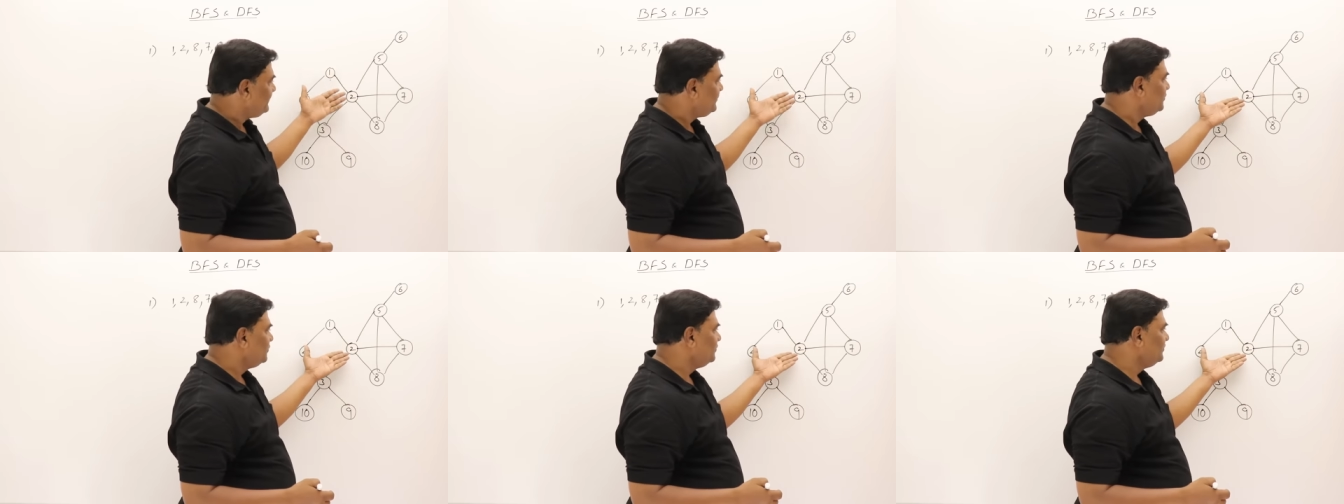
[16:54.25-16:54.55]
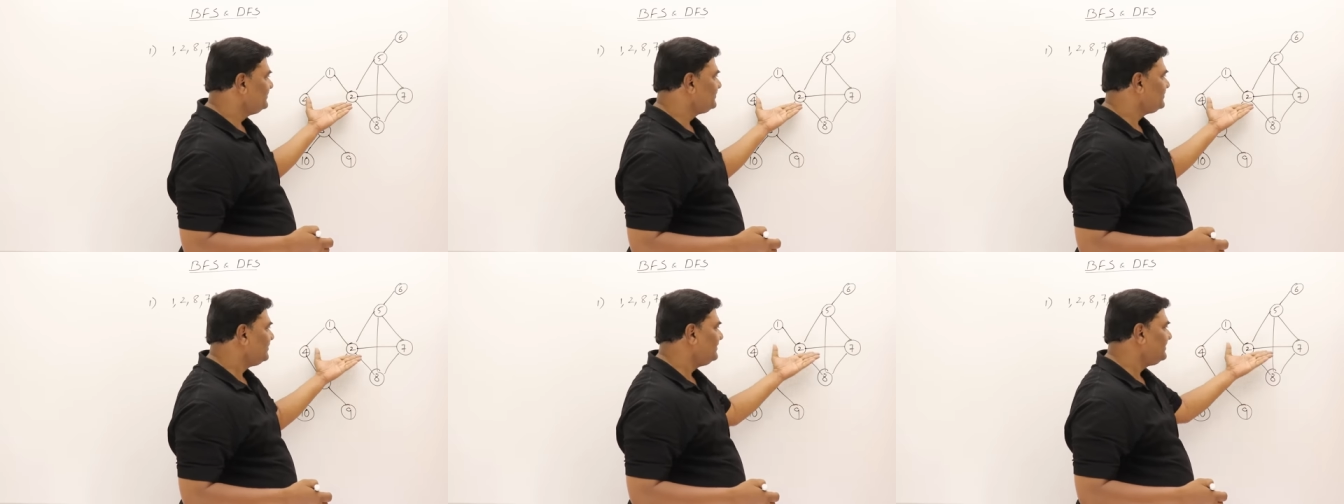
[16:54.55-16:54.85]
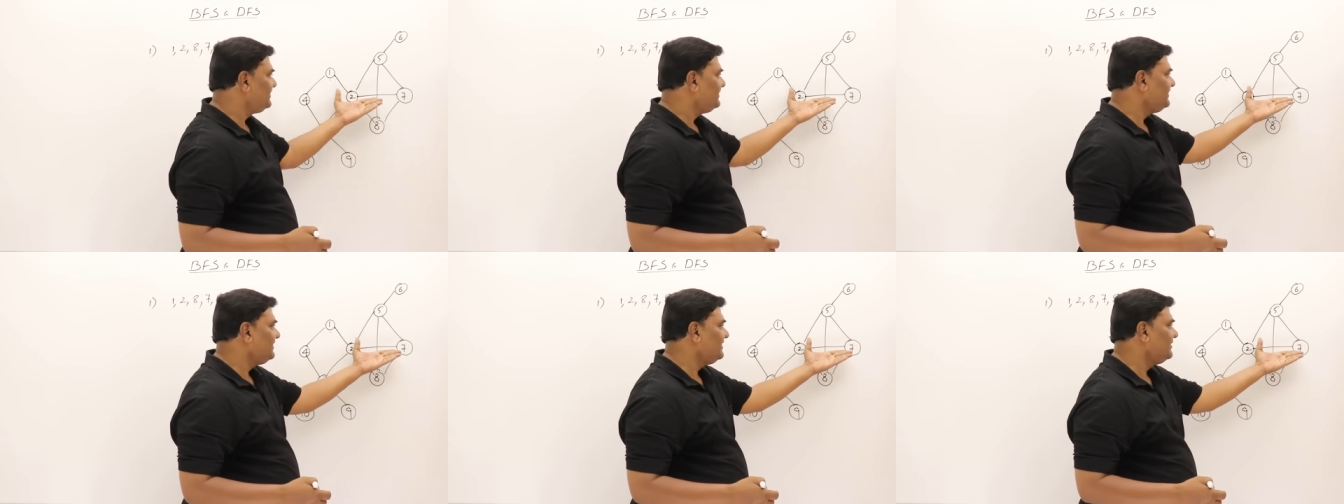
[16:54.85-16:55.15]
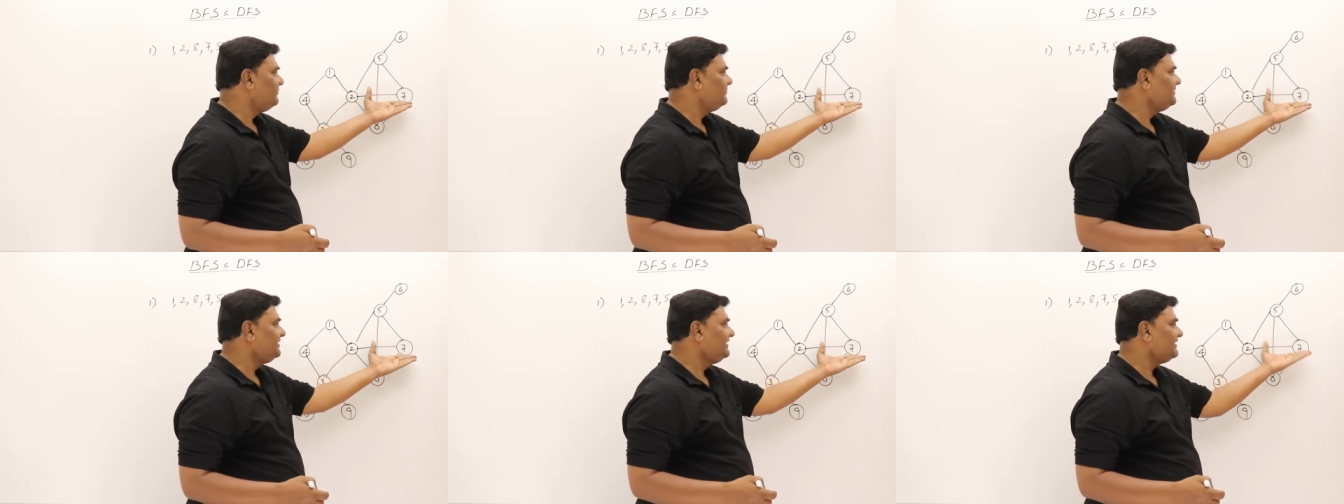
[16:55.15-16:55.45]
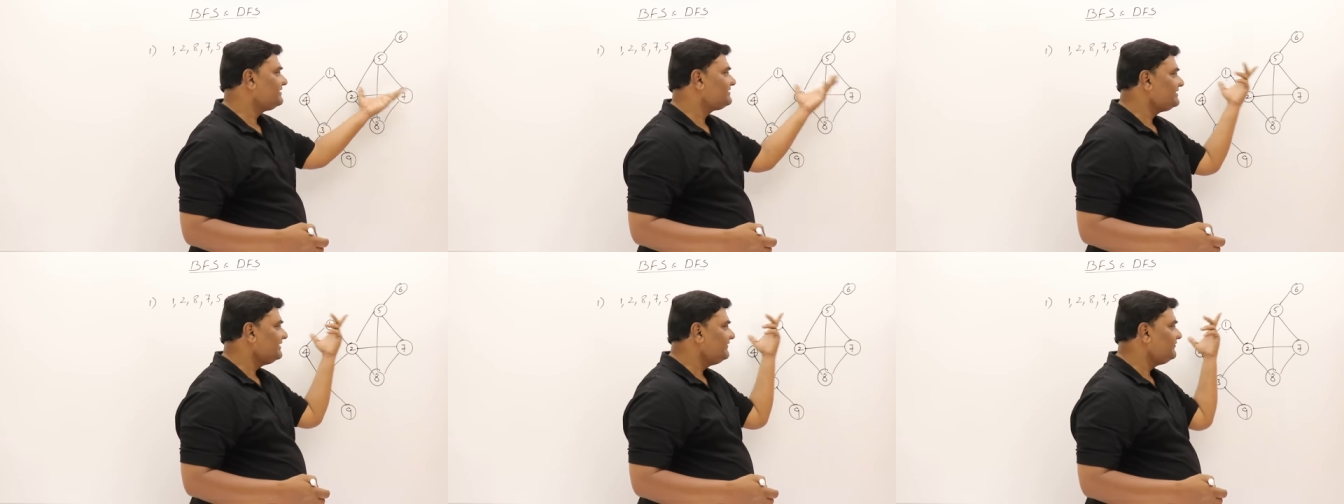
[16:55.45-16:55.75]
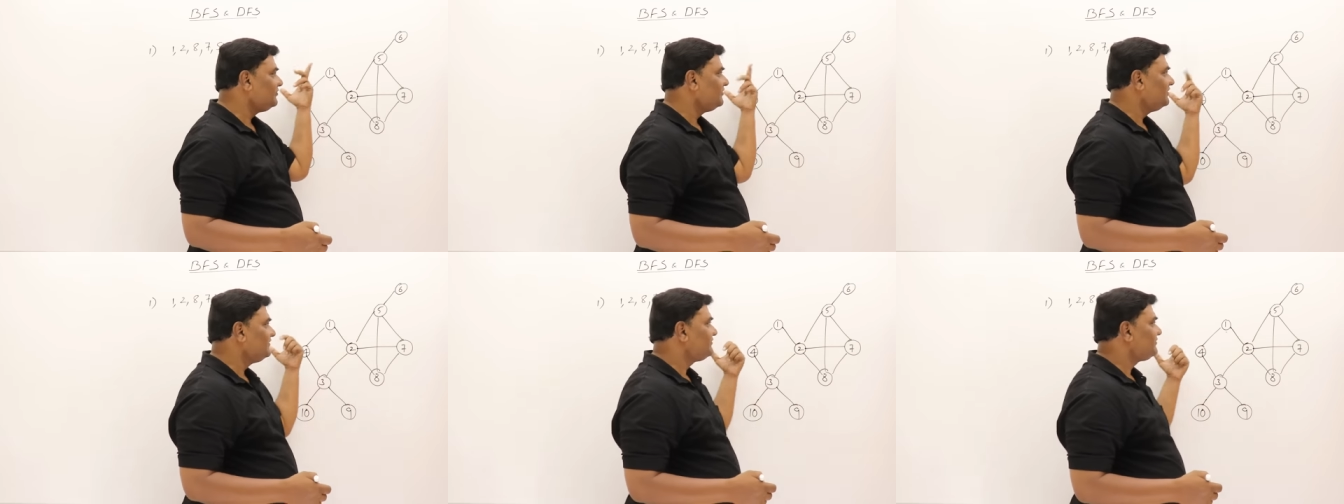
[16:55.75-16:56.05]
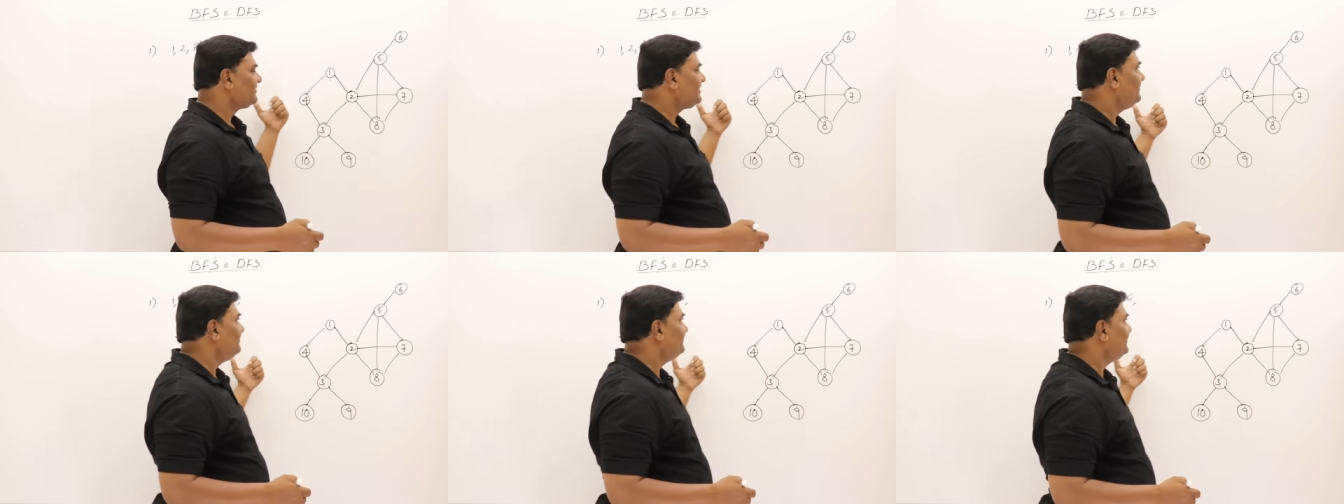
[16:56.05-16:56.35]
2 is already completed, 7
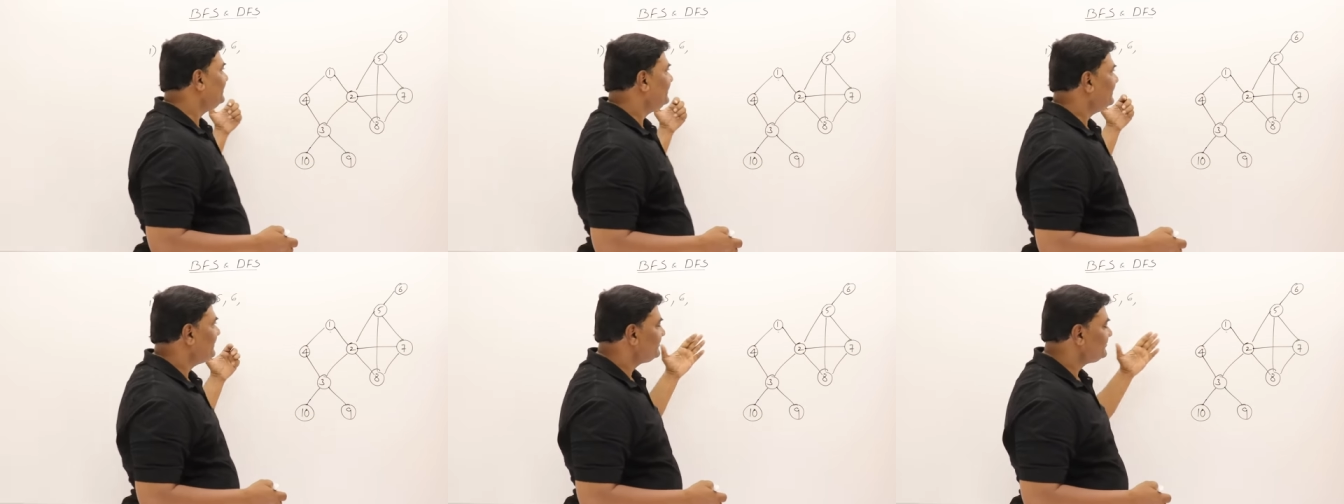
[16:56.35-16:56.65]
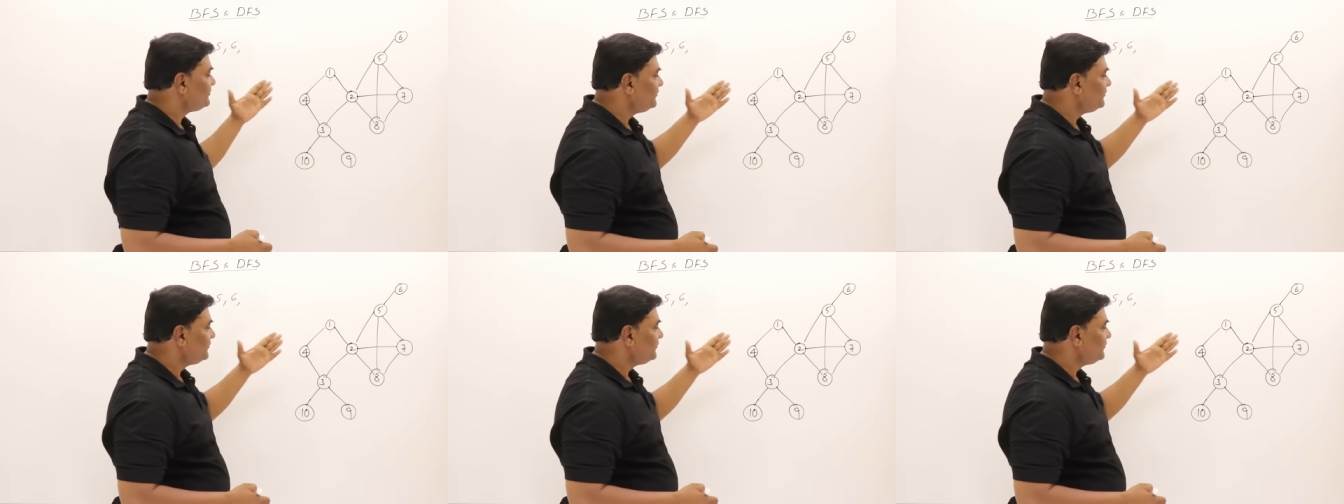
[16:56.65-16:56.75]
also completed.